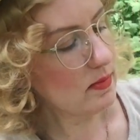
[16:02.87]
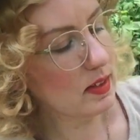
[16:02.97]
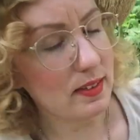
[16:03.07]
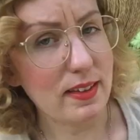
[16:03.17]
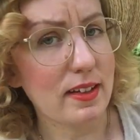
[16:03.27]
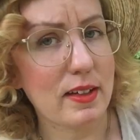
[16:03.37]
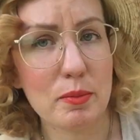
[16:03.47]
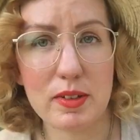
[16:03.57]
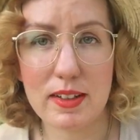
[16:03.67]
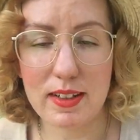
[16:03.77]
because I think
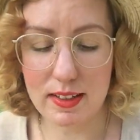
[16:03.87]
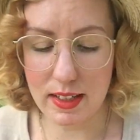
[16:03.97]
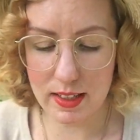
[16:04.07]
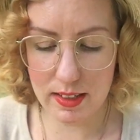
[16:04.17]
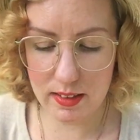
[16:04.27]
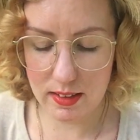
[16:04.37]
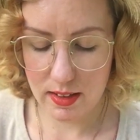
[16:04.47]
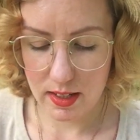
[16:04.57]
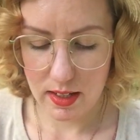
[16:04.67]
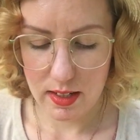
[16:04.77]
I'm really gonna like it.
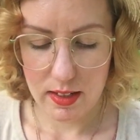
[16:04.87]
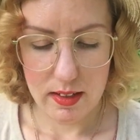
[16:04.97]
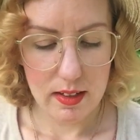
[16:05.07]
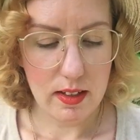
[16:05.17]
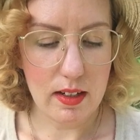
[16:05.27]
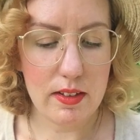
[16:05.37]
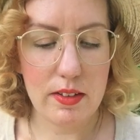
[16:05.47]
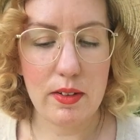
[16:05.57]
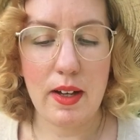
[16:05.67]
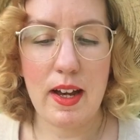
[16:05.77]
I
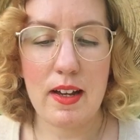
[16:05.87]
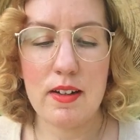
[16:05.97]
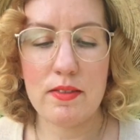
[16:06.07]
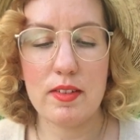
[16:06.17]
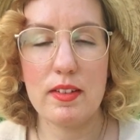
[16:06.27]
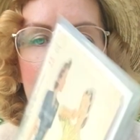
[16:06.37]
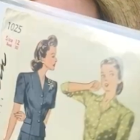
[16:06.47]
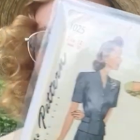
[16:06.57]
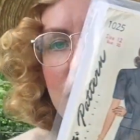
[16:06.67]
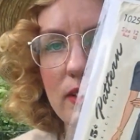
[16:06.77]
also have
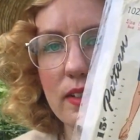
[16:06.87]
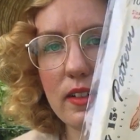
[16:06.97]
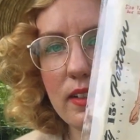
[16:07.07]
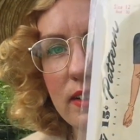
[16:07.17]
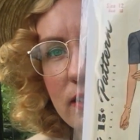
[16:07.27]
this one.